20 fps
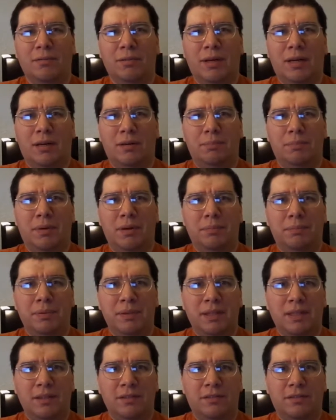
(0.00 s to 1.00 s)
while
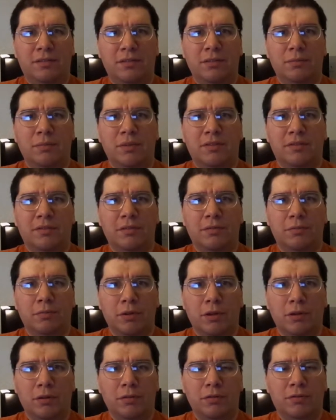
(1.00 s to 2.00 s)
bumping into Missus
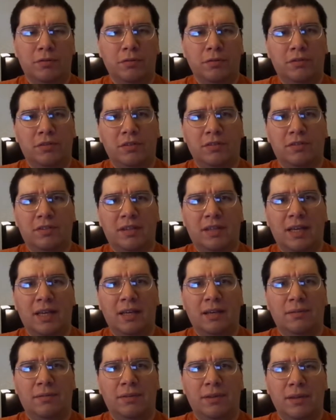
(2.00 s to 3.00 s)
Rose, who just
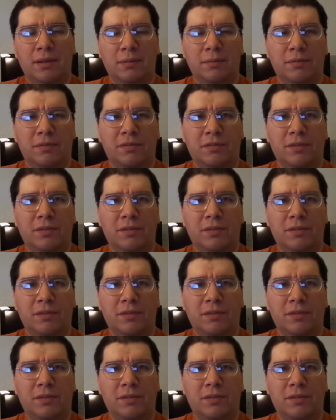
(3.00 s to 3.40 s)
gave him